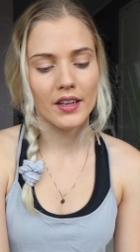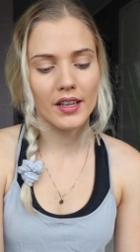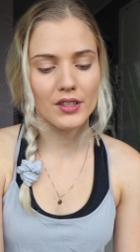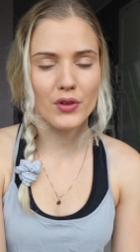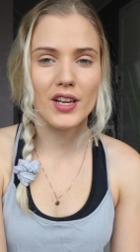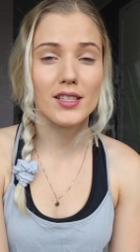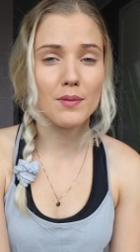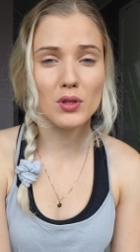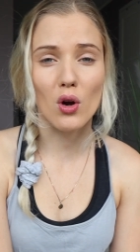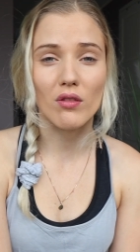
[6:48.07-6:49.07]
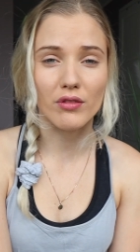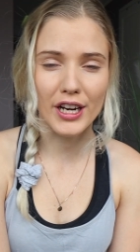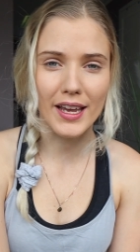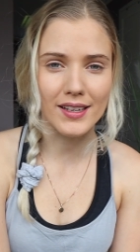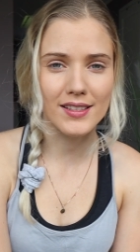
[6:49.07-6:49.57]
a uh, triceps
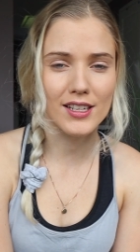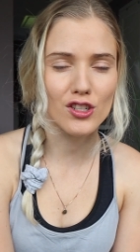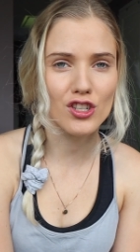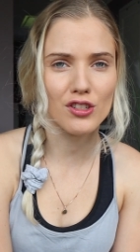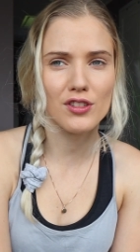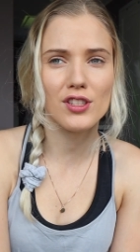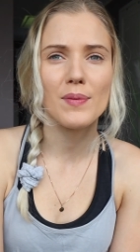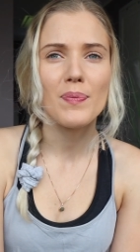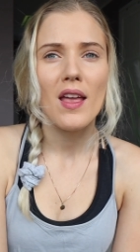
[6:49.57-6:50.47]
overhead extensions.